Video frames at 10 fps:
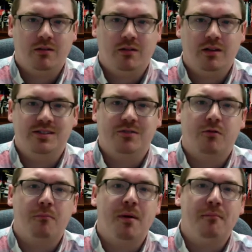It is a
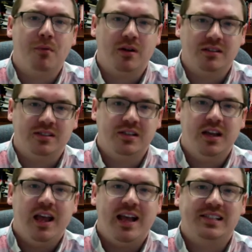remembrance.
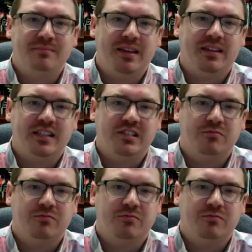As Methodists,